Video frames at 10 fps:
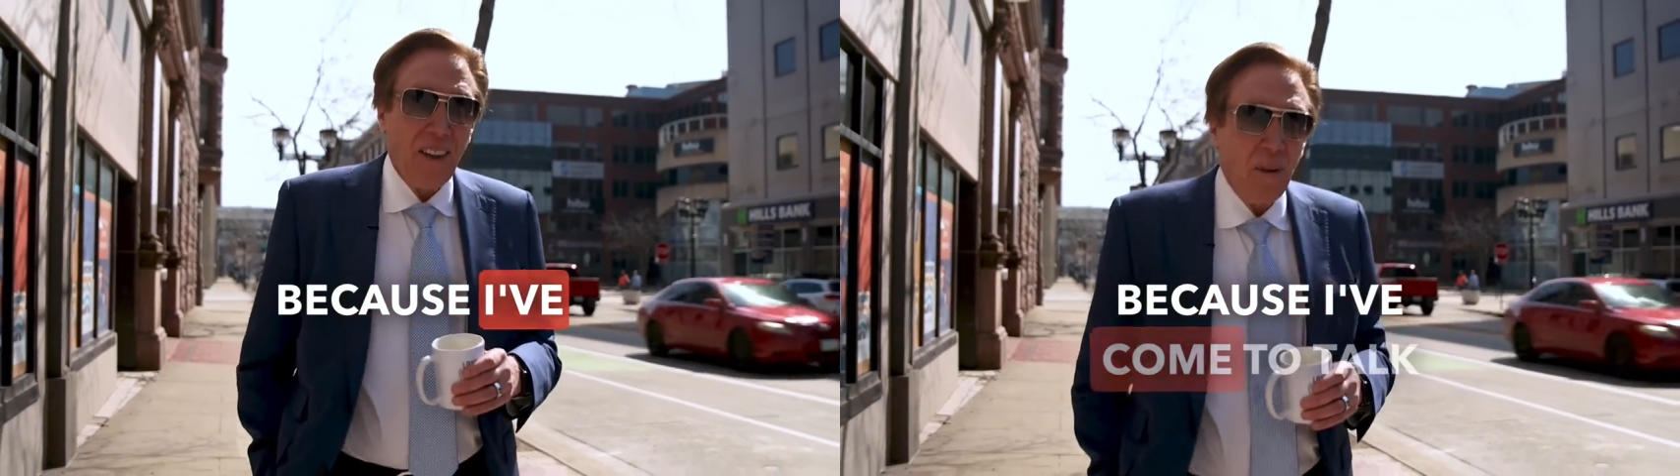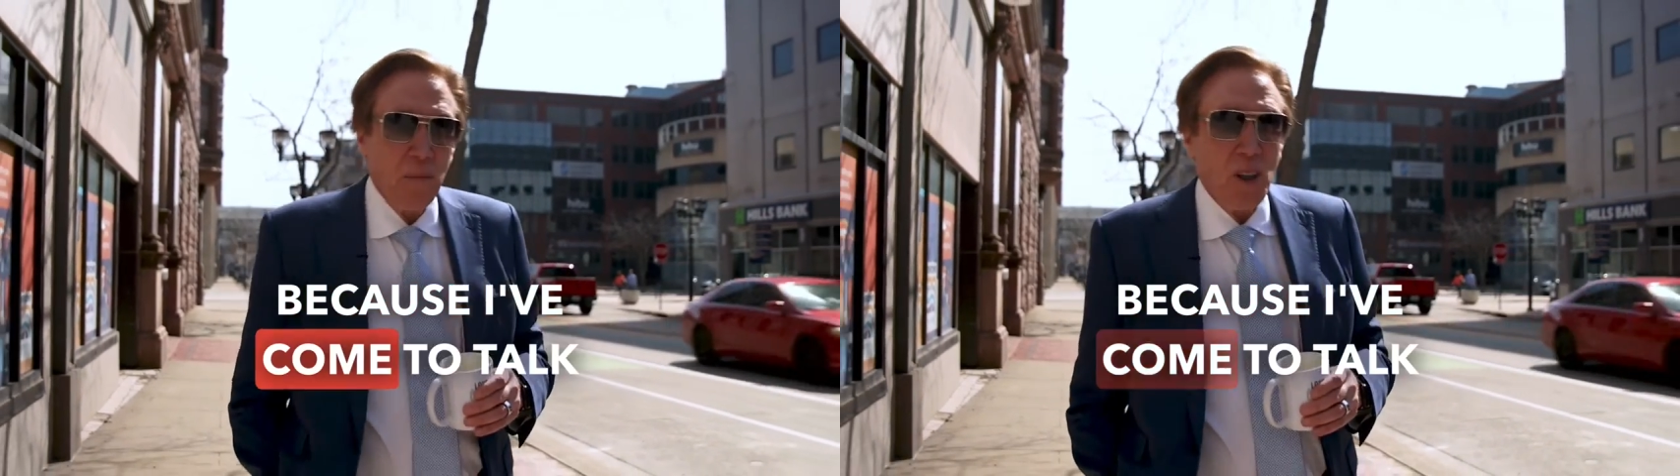
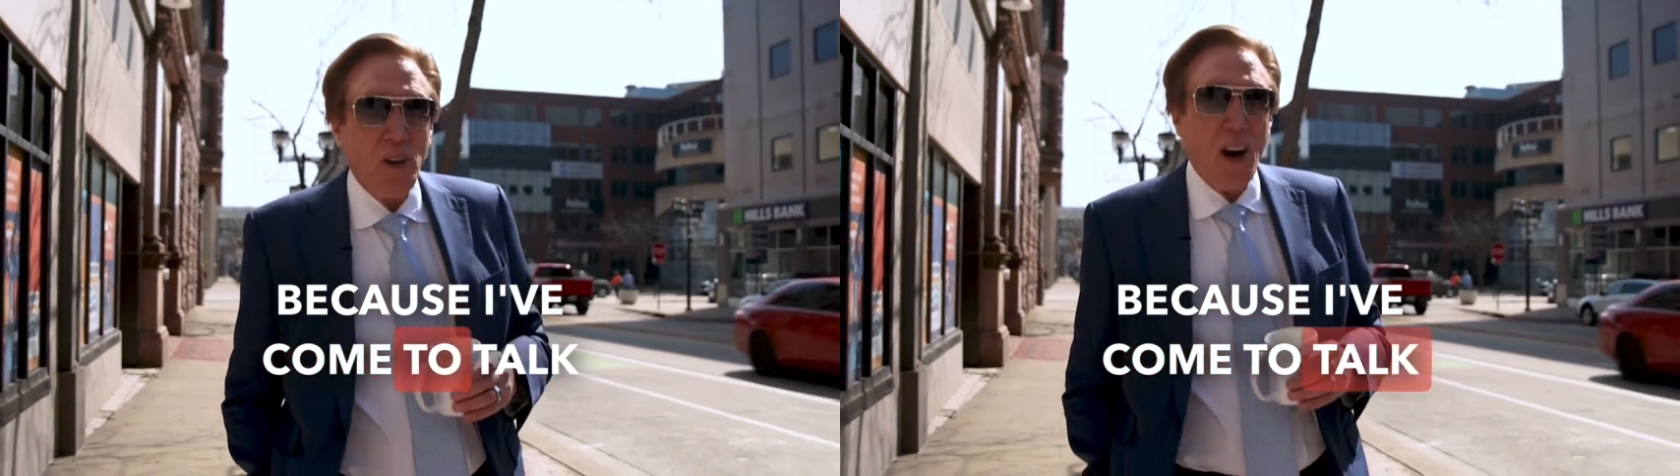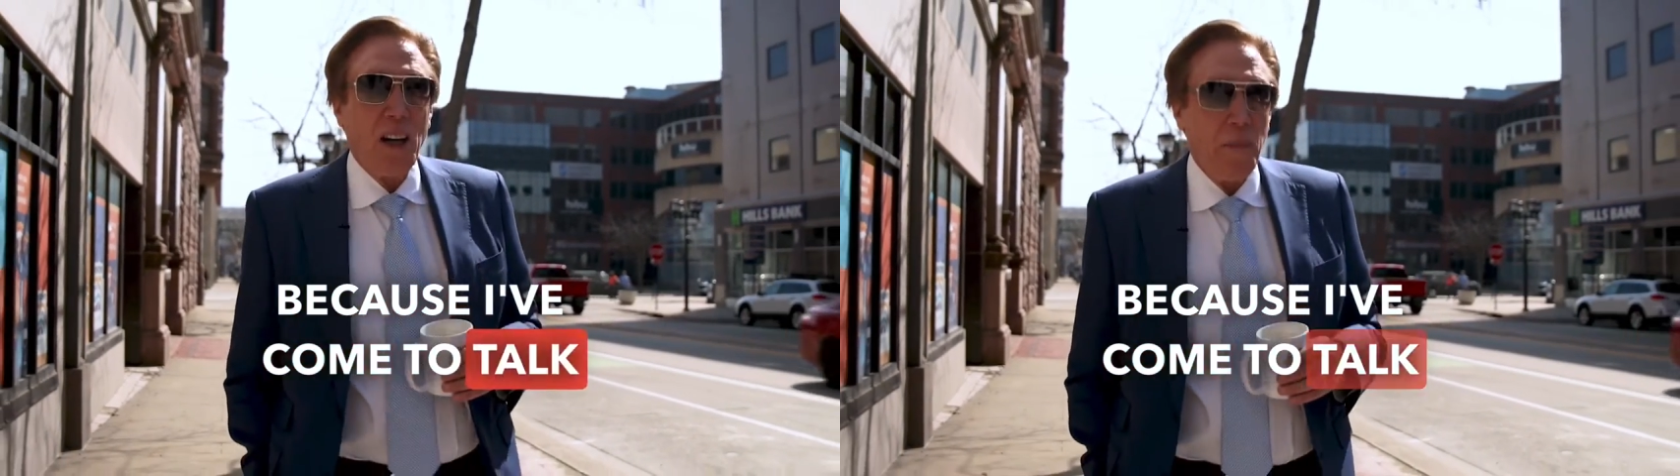come to
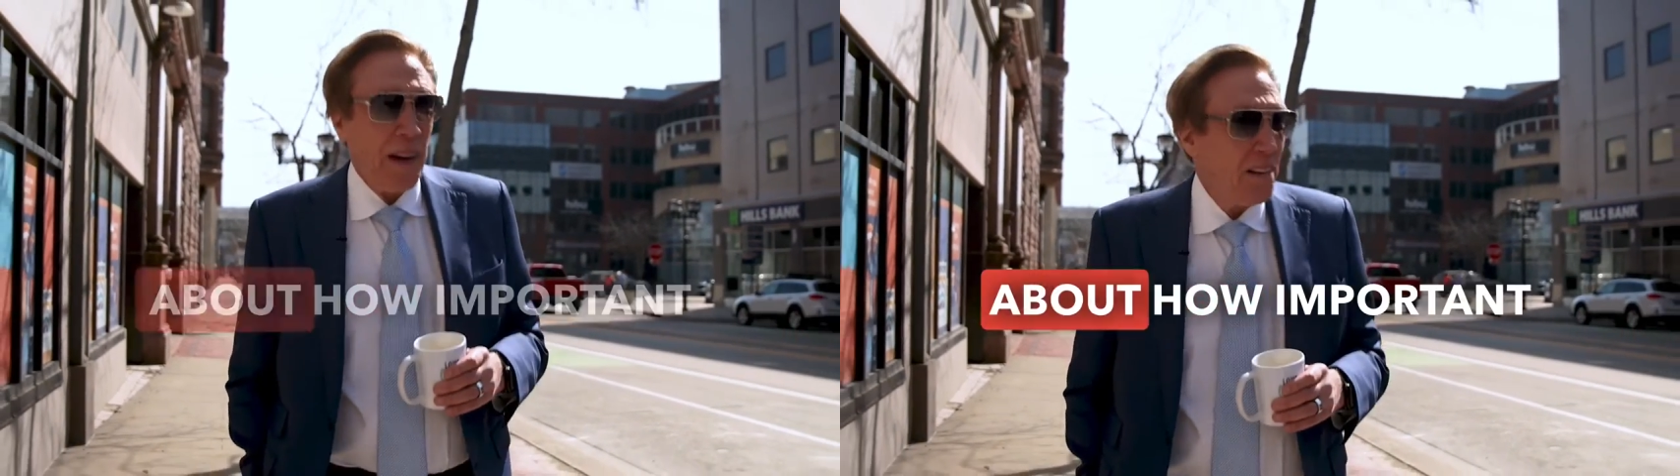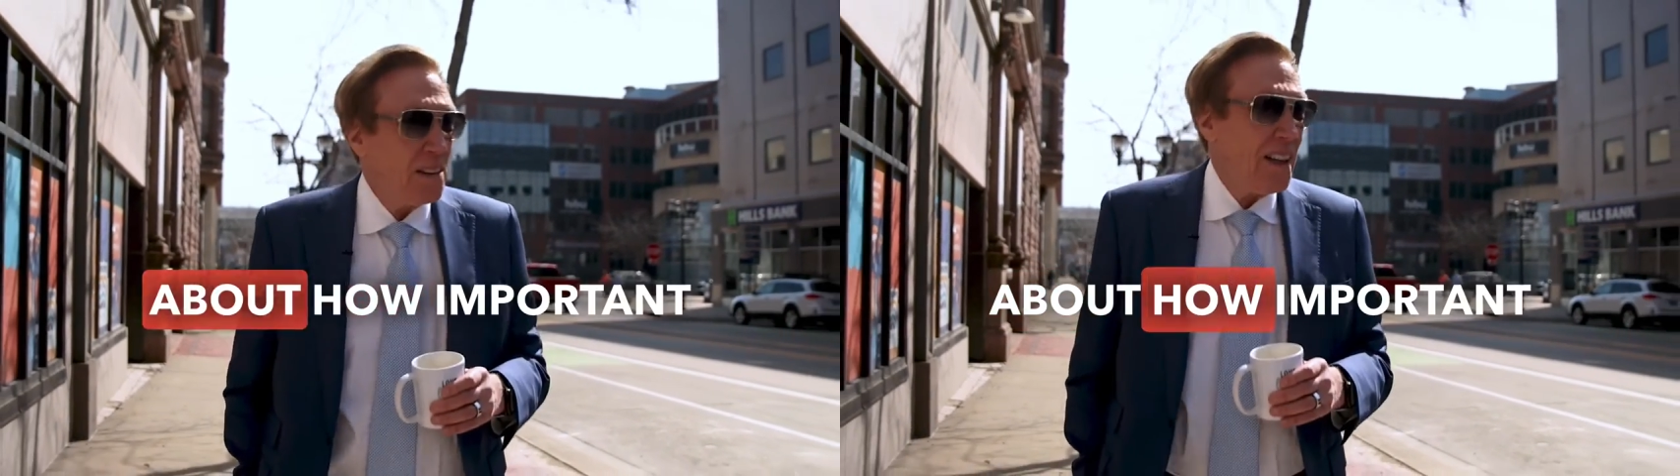talk
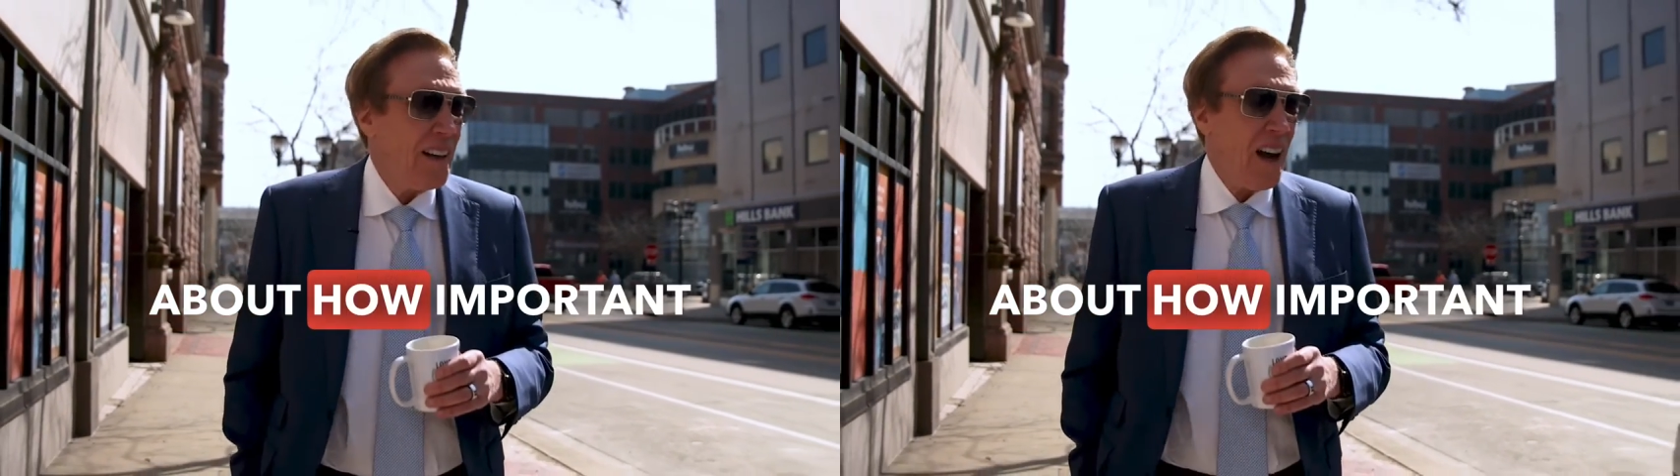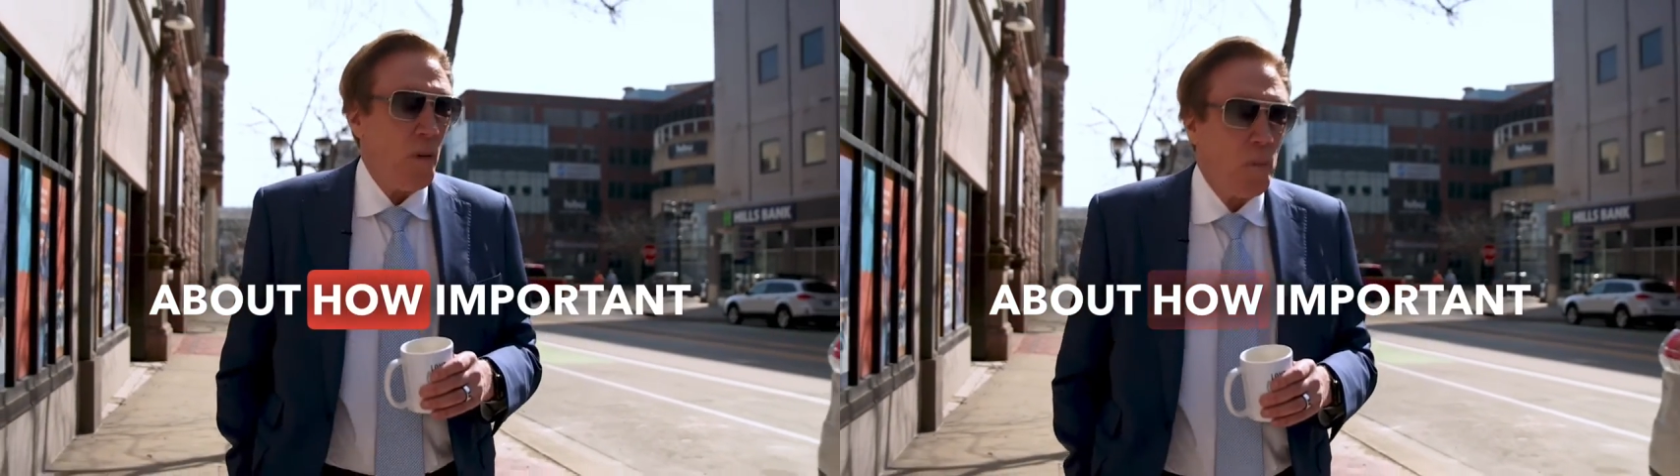about
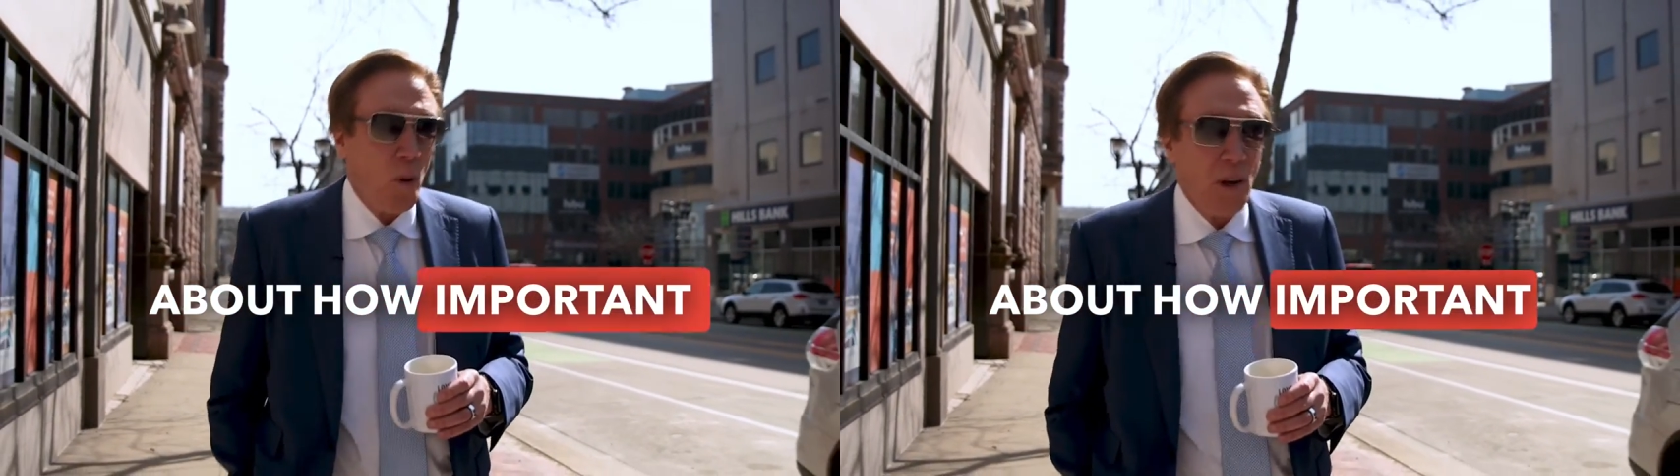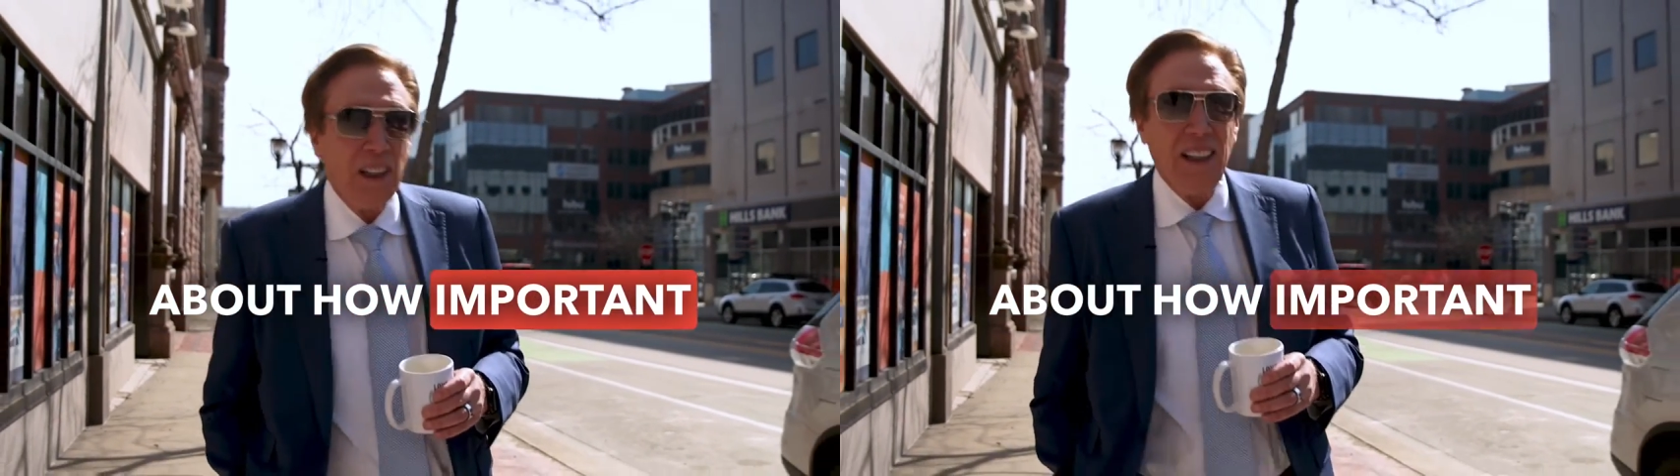how
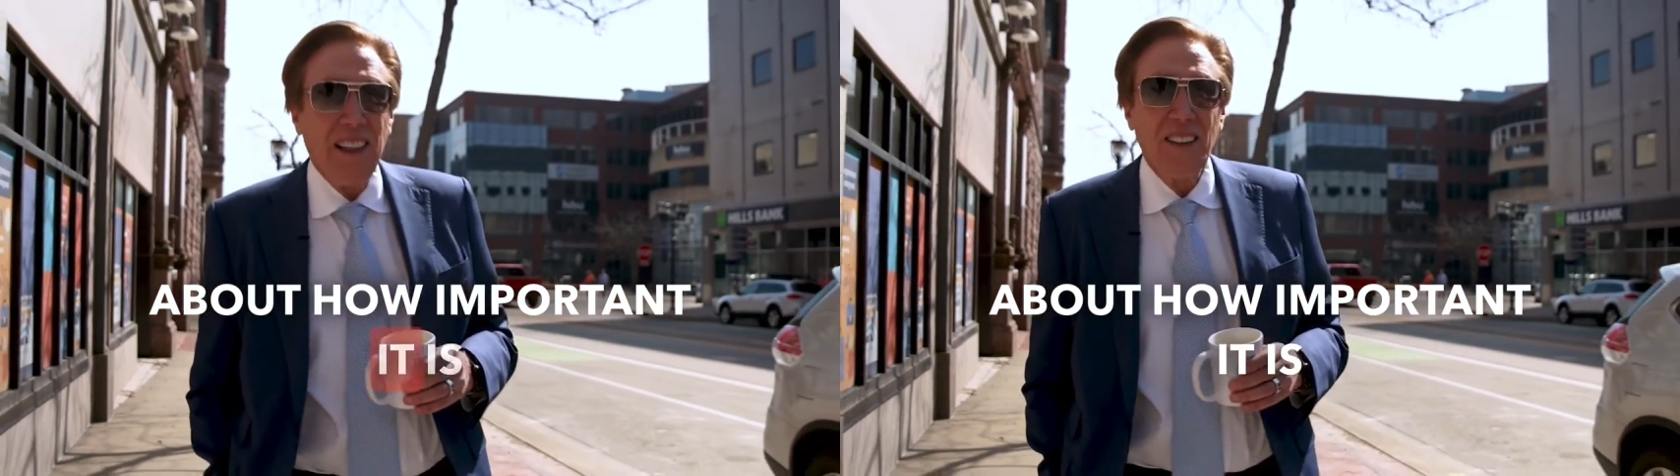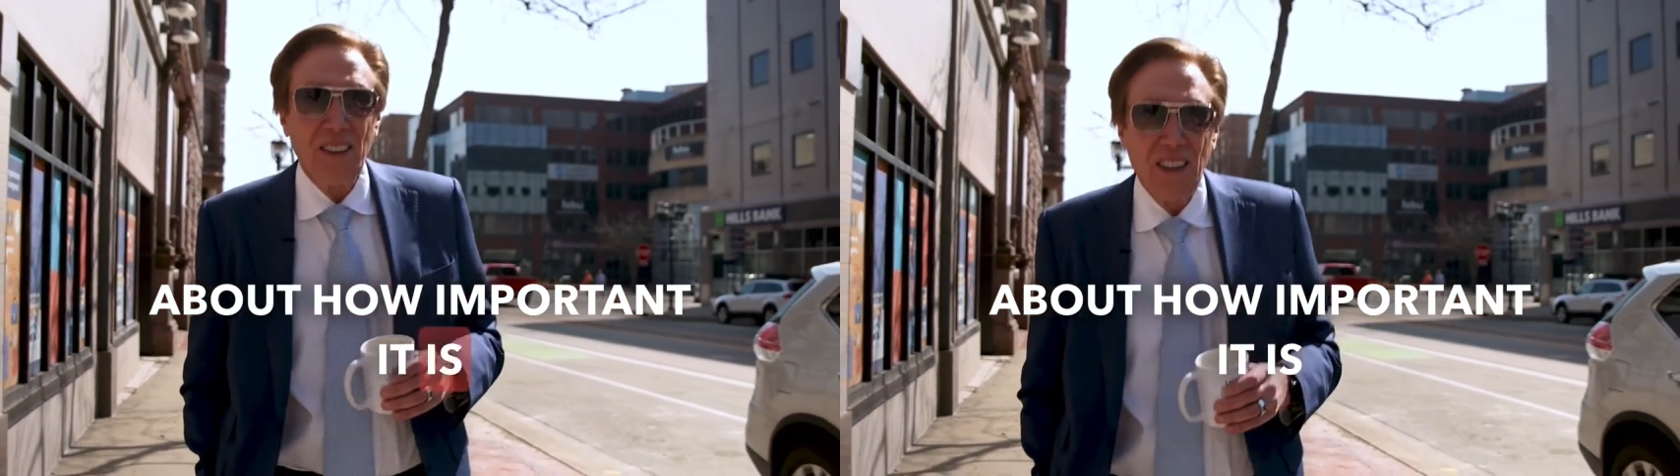important it
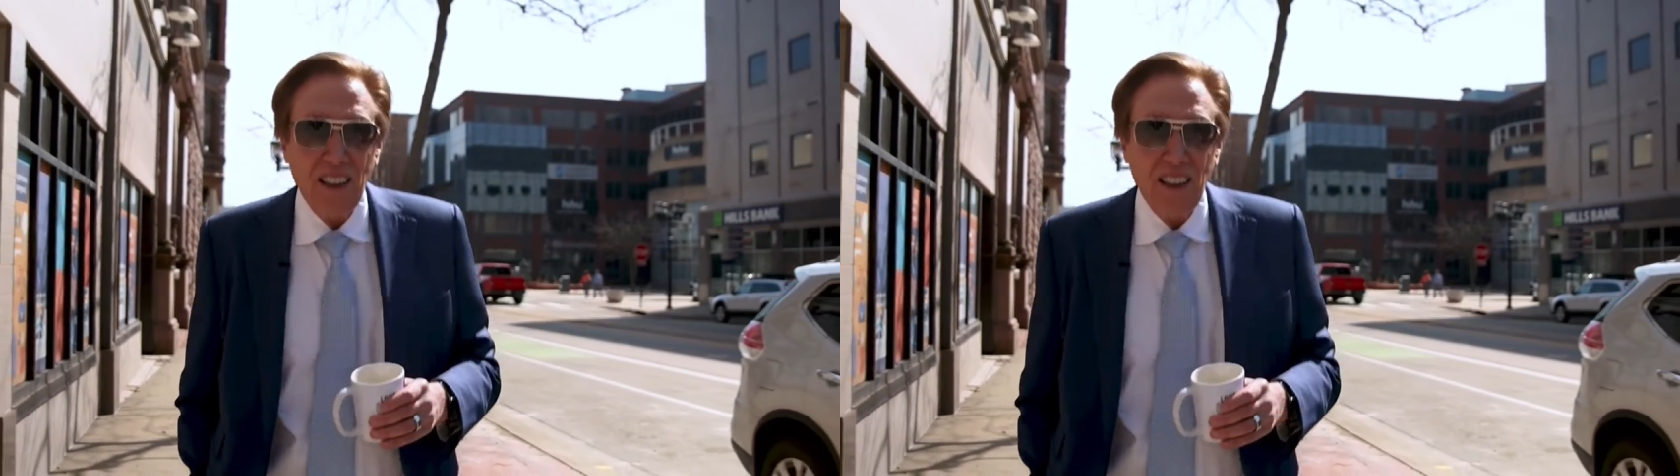is